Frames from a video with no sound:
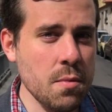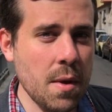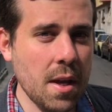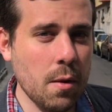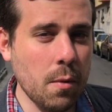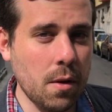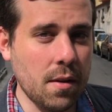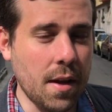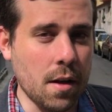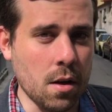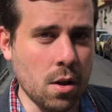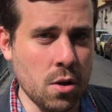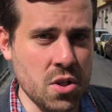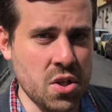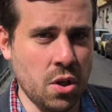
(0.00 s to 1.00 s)
week we'll take a
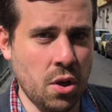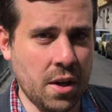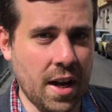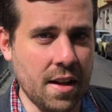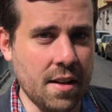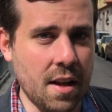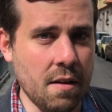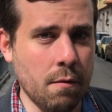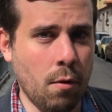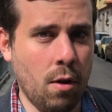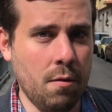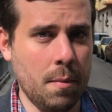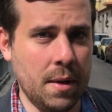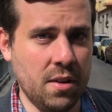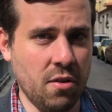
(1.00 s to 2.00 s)
closer look at the
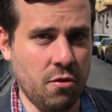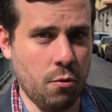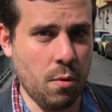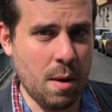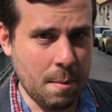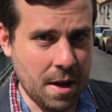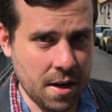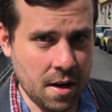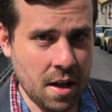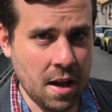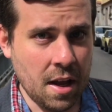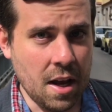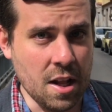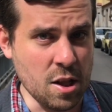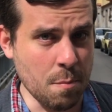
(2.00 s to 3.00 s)
involvement of women
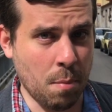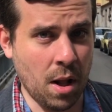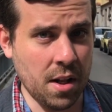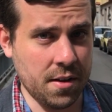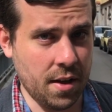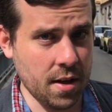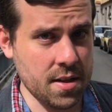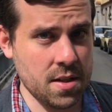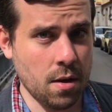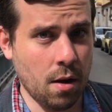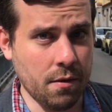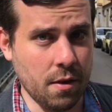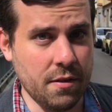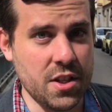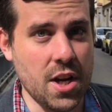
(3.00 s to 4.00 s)
in the politics
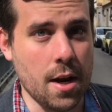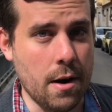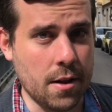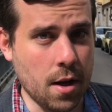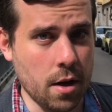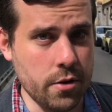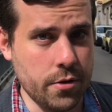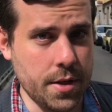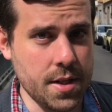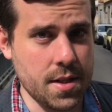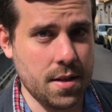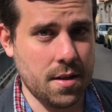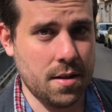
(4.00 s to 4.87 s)
of the Visegrád countries.